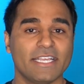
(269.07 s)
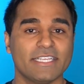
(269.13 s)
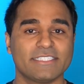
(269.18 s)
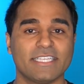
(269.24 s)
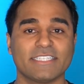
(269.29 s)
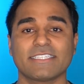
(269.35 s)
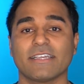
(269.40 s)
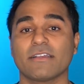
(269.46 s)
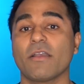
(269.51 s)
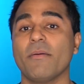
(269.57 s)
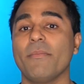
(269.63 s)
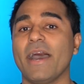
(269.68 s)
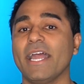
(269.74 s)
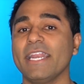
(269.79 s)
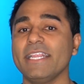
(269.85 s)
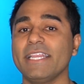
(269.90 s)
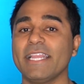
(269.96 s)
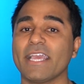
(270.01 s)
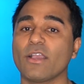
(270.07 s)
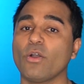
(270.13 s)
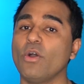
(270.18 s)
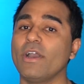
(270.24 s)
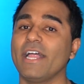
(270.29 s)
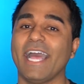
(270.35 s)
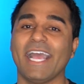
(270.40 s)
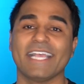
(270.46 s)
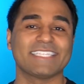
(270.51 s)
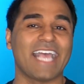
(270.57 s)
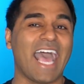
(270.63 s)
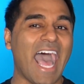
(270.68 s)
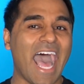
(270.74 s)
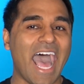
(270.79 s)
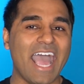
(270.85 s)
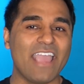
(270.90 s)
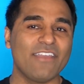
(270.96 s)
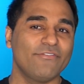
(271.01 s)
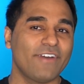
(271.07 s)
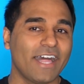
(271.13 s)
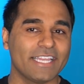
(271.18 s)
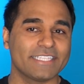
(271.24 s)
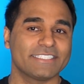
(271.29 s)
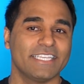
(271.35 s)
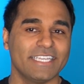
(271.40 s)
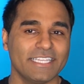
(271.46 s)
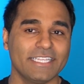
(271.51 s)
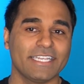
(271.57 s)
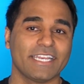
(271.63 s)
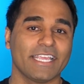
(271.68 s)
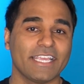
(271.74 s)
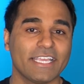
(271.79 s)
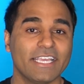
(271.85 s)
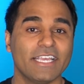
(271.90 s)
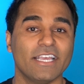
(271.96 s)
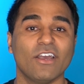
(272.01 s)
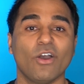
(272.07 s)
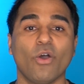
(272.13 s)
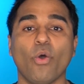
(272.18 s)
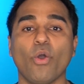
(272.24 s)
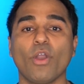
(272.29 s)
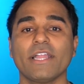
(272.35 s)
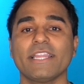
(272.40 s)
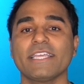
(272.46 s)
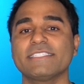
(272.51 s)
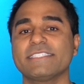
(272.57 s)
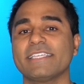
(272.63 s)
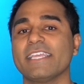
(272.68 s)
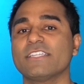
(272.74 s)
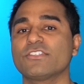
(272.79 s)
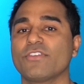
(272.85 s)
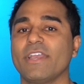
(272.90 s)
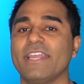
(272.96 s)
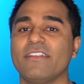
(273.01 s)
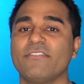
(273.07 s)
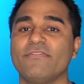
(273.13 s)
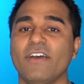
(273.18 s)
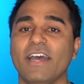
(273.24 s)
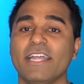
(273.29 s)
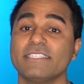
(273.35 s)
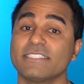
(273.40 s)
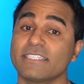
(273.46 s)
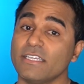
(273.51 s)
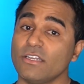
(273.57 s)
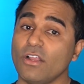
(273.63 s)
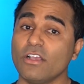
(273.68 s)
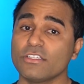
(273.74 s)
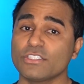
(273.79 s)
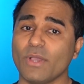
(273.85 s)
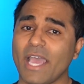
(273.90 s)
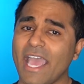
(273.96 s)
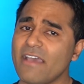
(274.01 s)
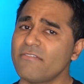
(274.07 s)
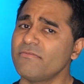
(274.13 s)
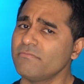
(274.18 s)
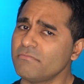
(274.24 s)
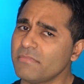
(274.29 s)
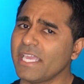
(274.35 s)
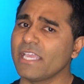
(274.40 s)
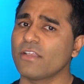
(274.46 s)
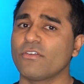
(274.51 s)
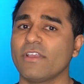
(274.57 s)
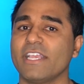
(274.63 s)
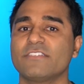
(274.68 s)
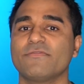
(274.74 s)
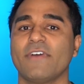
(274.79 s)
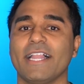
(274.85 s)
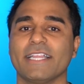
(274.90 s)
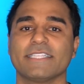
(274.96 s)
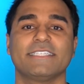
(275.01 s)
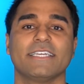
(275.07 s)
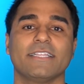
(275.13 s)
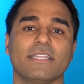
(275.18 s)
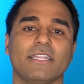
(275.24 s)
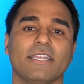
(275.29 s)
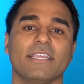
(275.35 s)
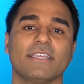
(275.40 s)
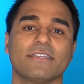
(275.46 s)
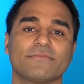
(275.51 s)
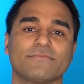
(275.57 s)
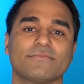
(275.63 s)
Since a commodity like oil has high volatility, oil exchange-traded funds can also have increased volatility.